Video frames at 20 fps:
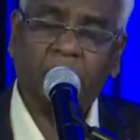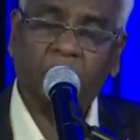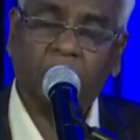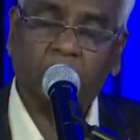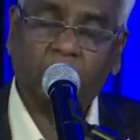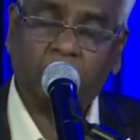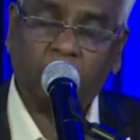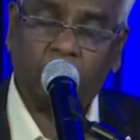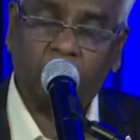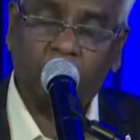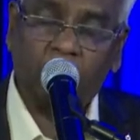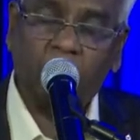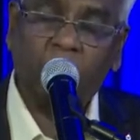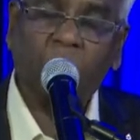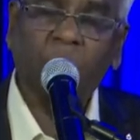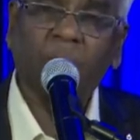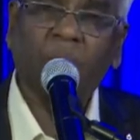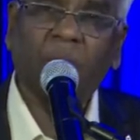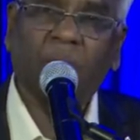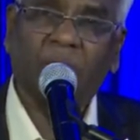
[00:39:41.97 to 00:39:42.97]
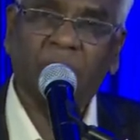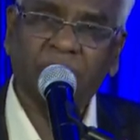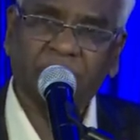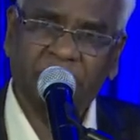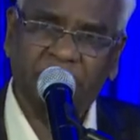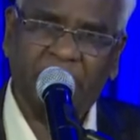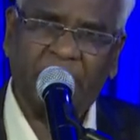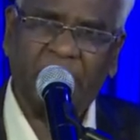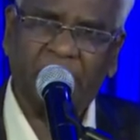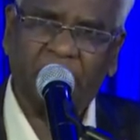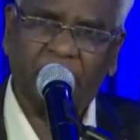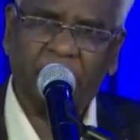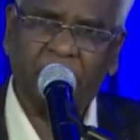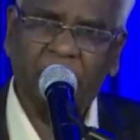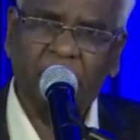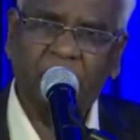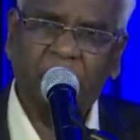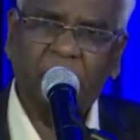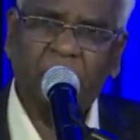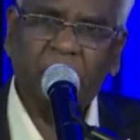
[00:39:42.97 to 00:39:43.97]
our own cross
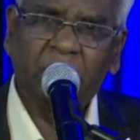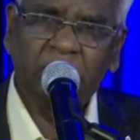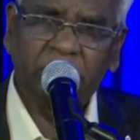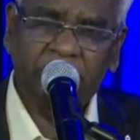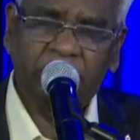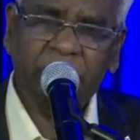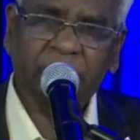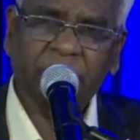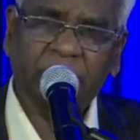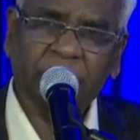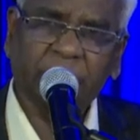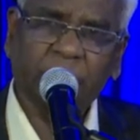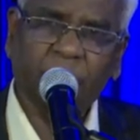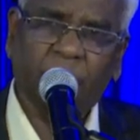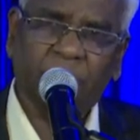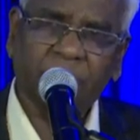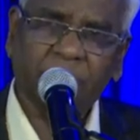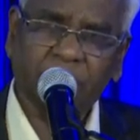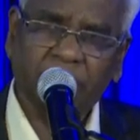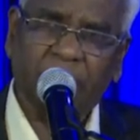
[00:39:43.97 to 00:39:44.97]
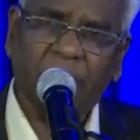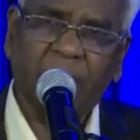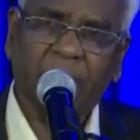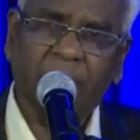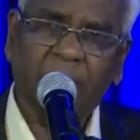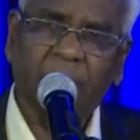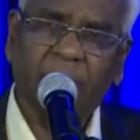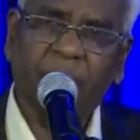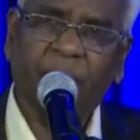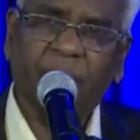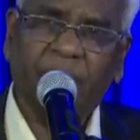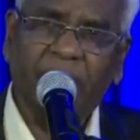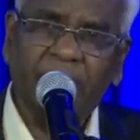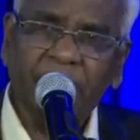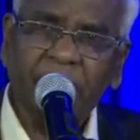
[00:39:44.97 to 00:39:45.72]
daily. Jesus was telling, if